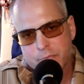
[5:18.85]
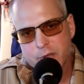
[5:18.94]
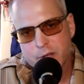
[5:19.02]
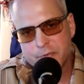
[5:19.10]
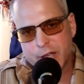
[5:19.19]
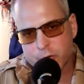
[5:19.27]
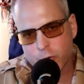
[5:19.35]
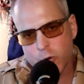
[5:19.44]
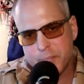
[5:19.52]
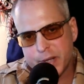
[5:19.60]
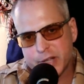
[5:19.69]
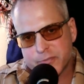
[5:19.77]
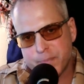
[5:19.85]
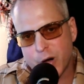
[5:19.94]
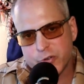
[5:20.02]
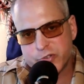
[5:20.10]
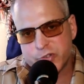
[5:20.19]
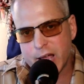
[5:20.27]
They grew up
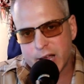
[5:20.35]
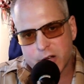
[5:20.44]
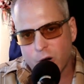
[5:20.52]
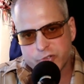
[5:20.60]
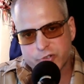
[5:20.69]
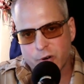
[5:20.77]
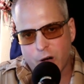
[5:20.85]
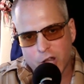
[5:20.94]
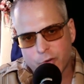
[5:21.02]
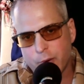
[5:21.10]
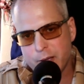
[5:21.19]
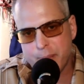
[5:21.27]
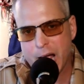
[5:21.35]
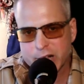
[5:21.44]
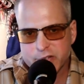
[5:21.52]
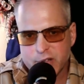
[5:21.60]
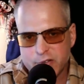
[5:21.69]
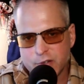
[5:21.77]
exposed to that culture all the way back
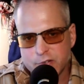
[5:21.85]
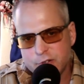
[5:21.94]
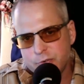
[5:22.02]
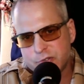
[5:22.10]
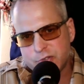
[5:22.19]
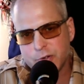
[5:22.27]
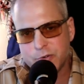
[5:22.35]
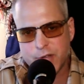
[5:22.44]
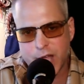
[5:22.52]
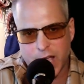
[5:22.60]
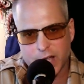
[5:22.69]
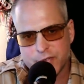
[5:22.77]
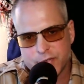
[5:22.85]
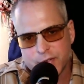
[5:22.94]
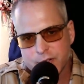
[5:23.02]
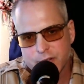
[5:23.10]
since the Zoot Suit days.